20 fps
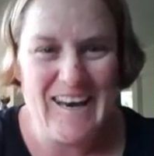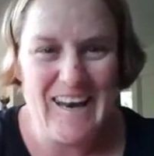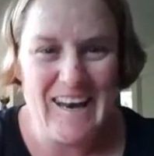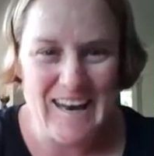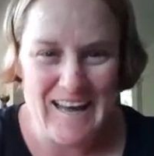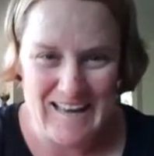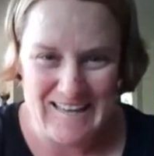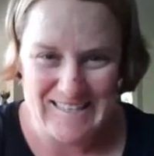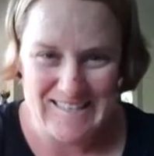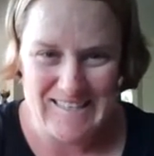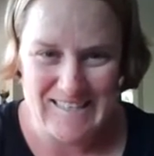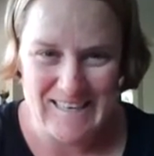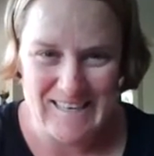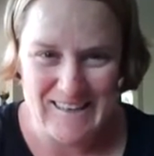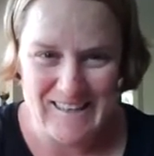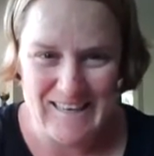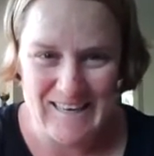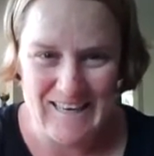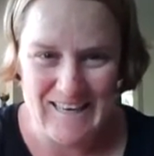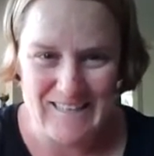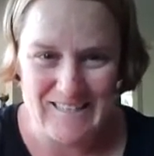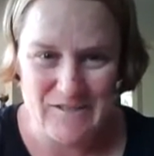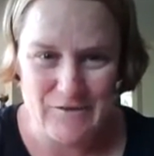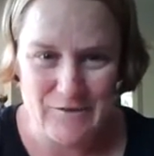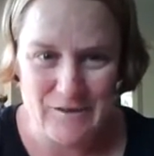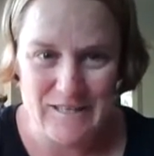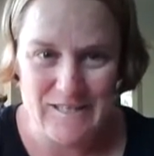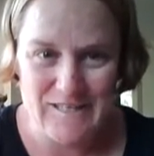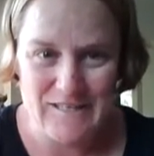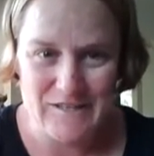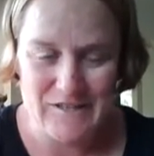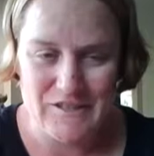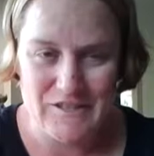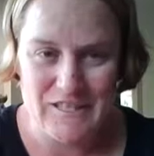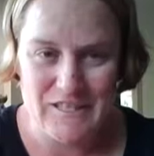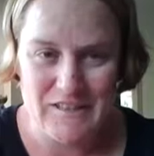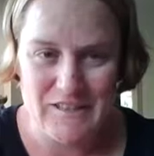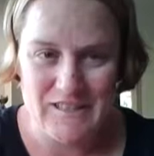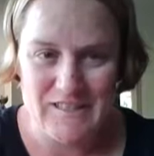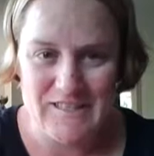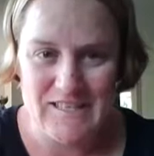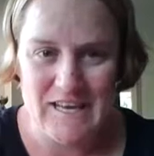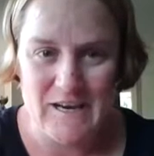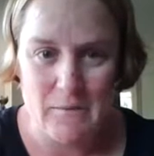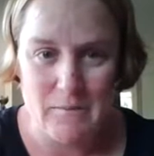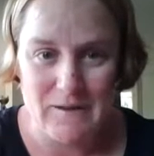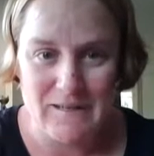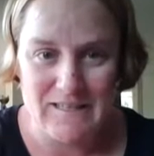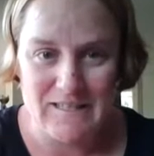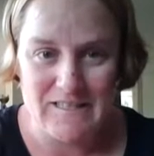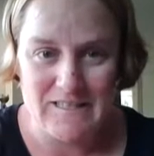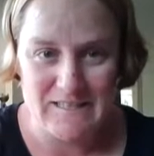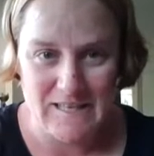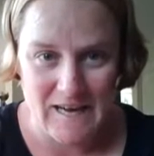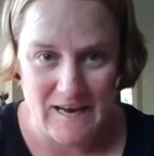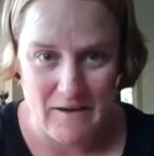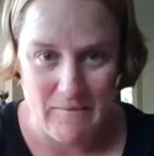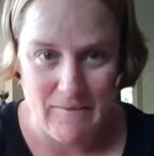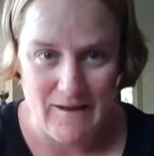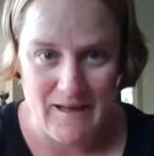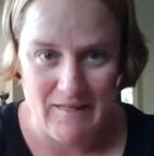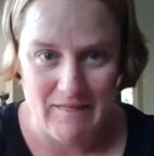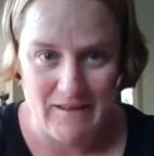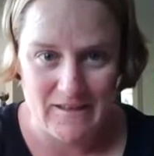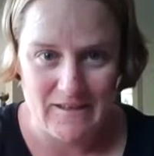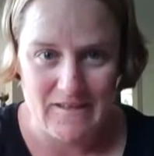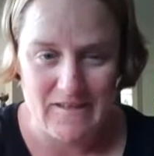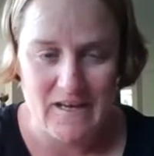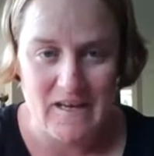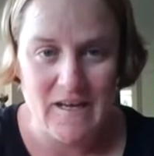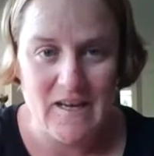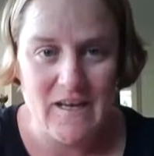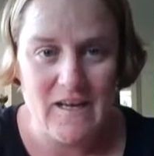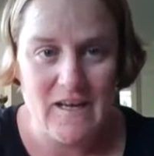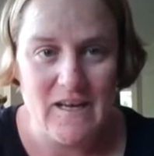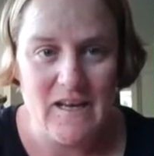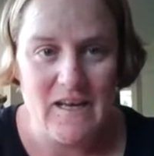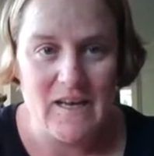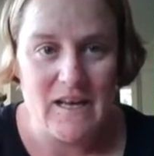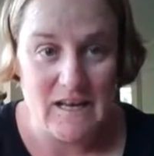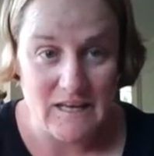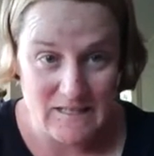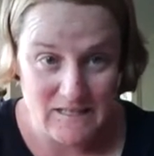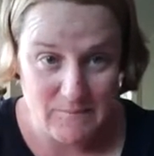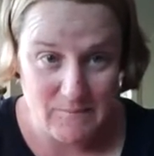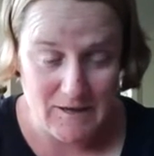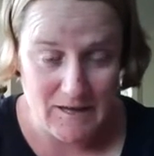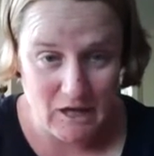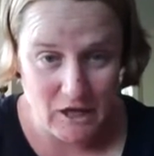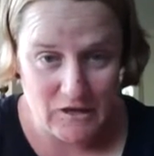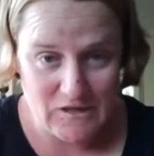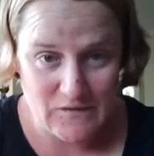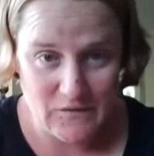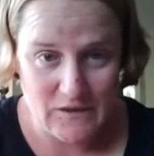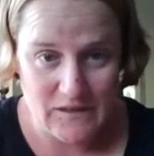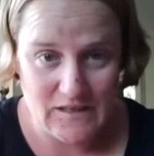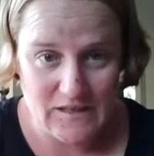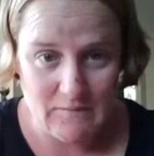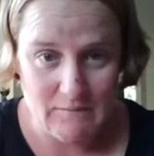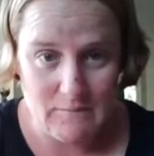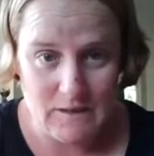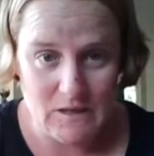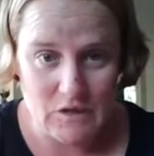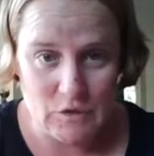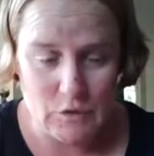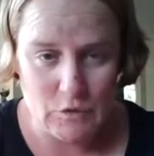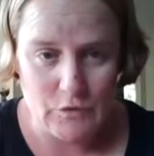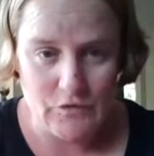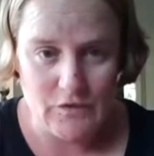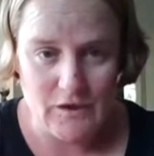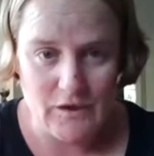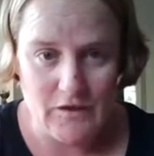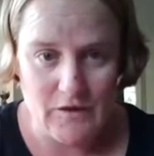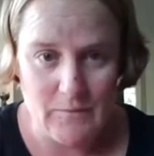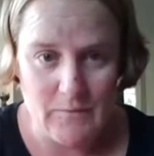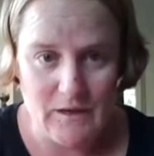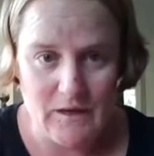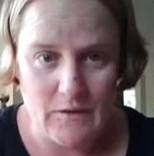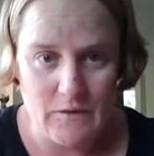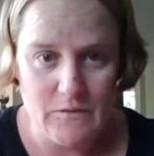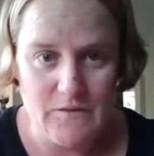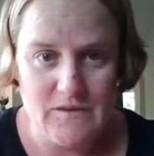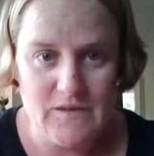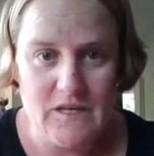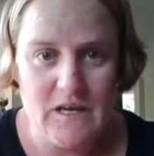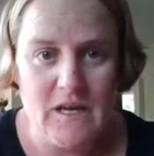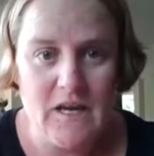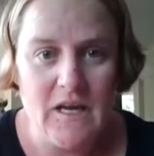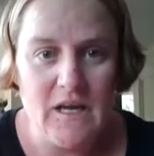Lastly, the last researcher that's had a bit to say about this is my close friend and mentor, Fiona Beals.